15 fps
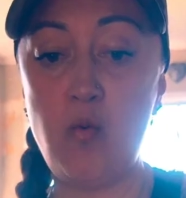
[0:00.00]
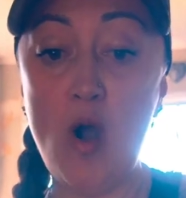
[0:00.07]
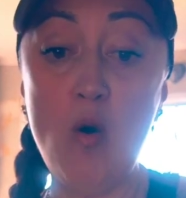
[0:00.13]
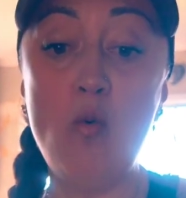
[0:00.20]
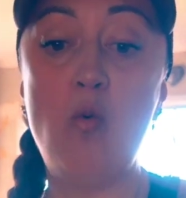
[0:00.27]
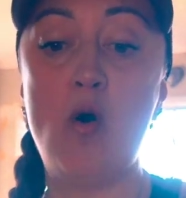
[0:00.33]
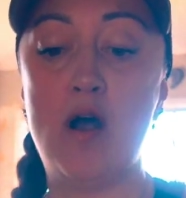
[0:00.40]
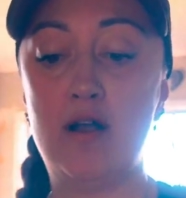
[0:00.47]

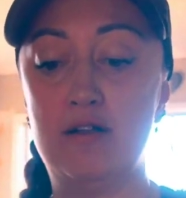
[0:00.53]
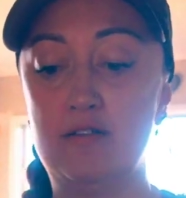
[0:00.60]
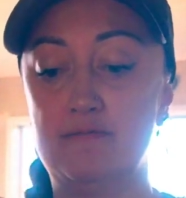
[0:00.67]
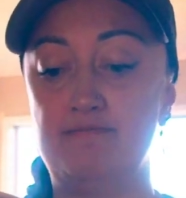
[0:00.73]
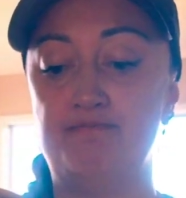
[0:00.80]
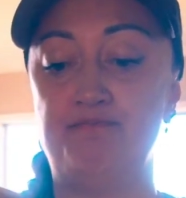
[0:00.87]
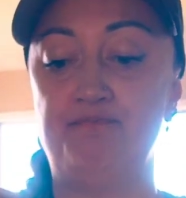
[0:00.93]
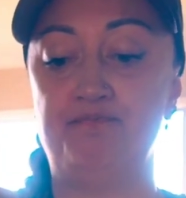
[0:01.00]
Woo!
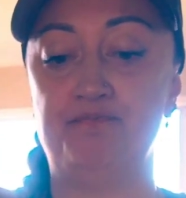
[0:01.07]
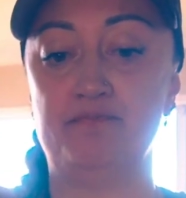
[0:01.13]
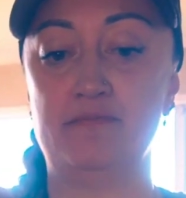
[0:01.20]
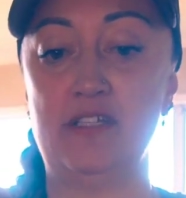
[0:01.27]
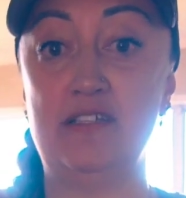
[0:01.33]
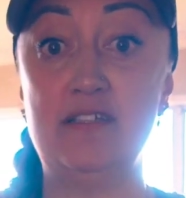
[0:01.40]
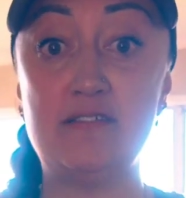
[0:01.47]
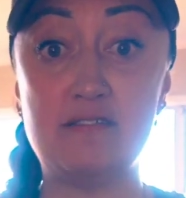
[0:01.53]

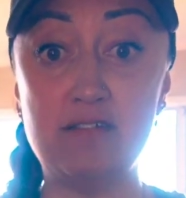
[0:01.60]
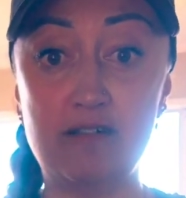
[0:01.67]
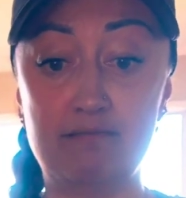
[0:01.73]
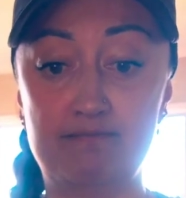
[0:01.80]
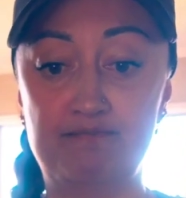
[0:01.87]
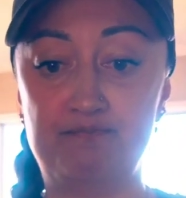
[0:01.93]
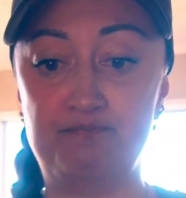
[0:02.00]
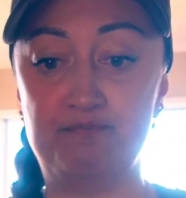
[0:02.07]
And that's
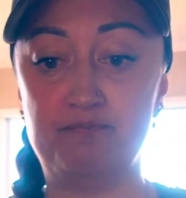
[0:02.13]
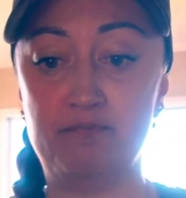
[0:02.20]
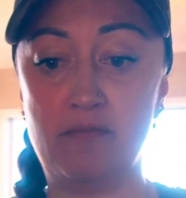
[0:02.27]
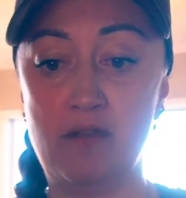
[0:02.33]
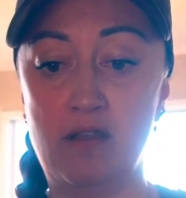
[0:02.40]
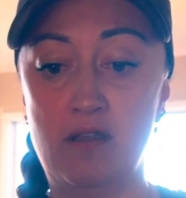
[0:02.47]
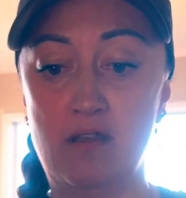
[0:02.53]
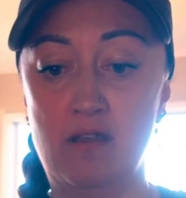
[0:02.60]
it.
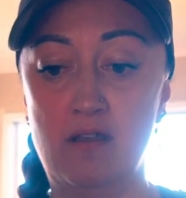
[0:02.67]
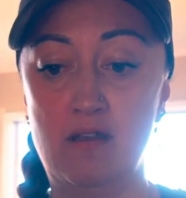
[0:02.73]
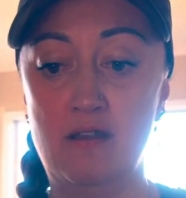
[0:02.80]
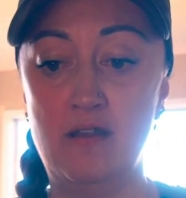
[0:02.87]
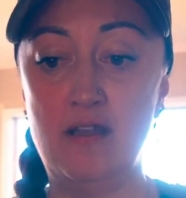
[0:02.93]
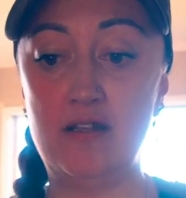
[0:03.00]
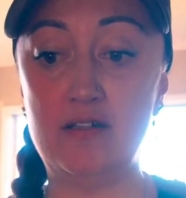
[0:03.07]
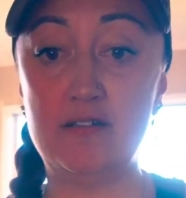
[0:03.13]

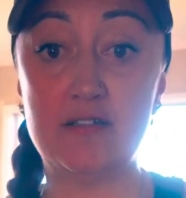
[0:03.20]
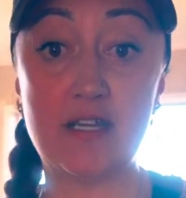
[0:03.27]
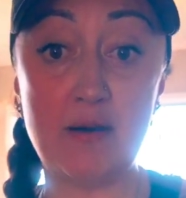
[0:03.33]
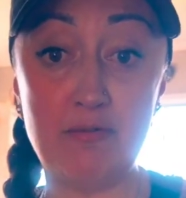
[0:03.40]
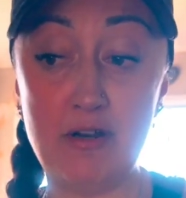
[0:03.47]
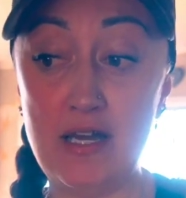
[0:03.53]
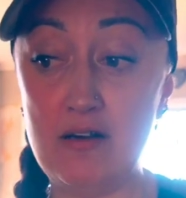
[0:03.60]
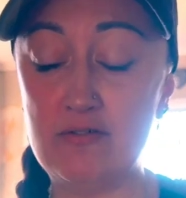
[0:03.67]
And in a
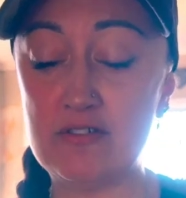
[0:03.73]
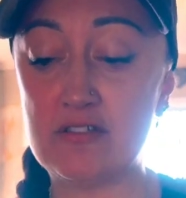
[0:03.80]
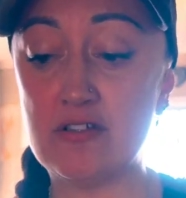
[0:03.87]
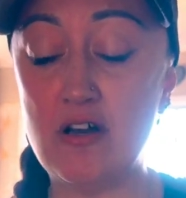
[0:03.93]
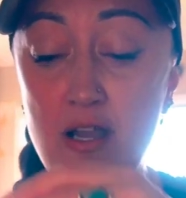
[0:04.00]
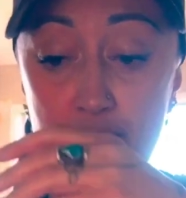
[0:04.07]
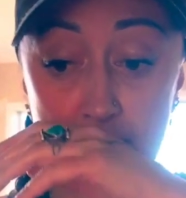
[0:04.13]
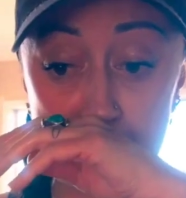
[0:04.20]
couple of hours'
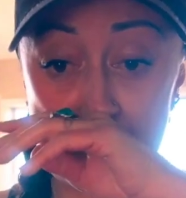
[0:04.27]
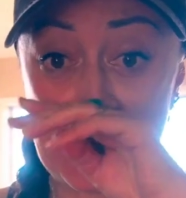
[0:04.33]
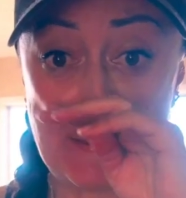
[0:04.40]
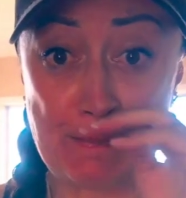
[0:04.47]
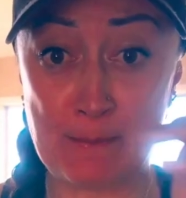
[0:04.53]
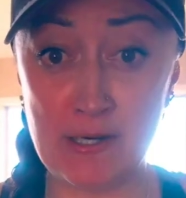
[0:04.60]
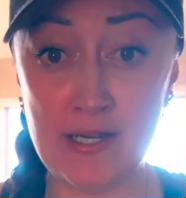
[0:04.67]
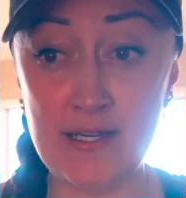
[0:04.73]
time, I'll
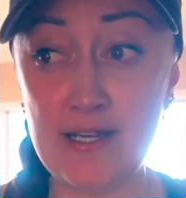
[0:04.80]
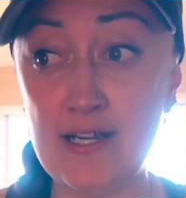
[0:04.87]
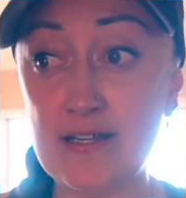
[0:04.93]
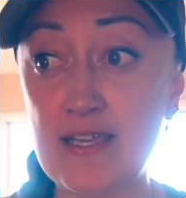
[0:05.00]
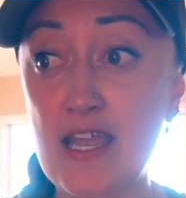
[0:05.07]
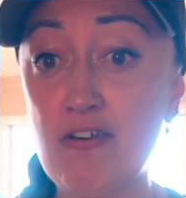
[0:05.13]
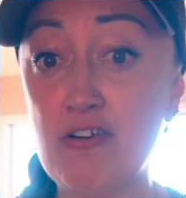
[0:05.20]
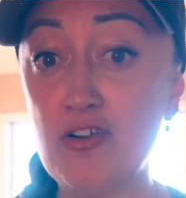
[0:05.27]
take
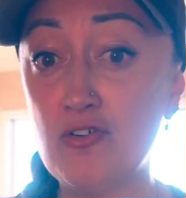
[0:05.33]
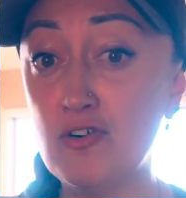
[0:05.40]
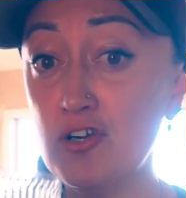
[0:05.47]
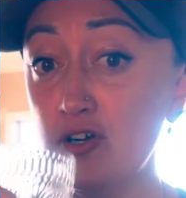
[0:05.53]
my carrier